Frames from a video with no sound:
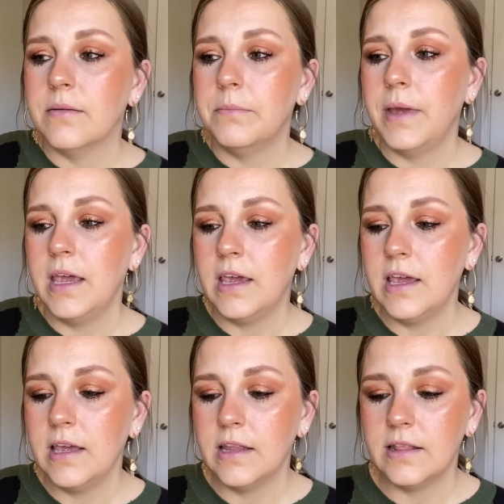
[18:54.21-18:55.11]

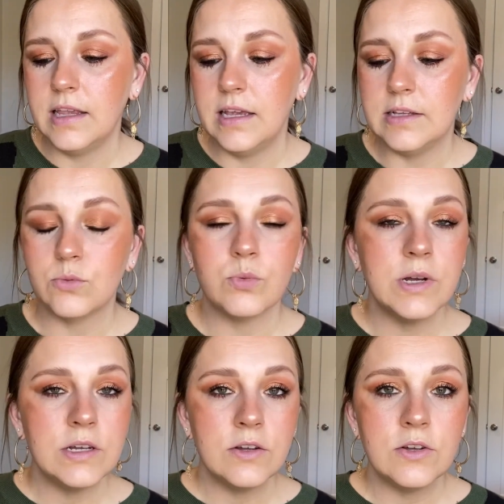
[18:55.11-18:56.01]
making these
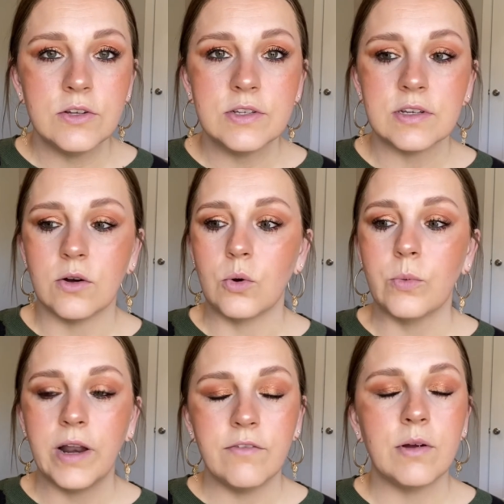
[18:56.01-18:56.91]
reels or
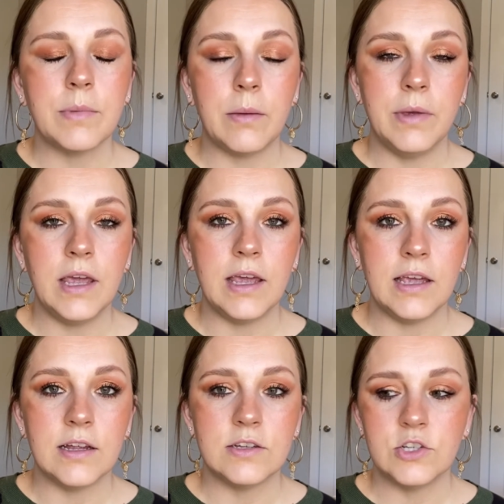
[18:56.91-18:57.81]
whatever it may
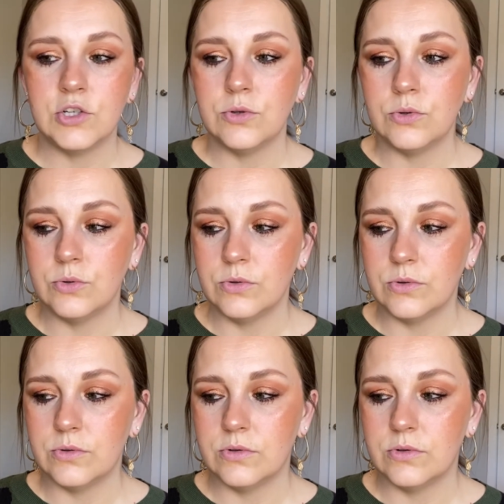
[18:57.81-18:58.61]
be to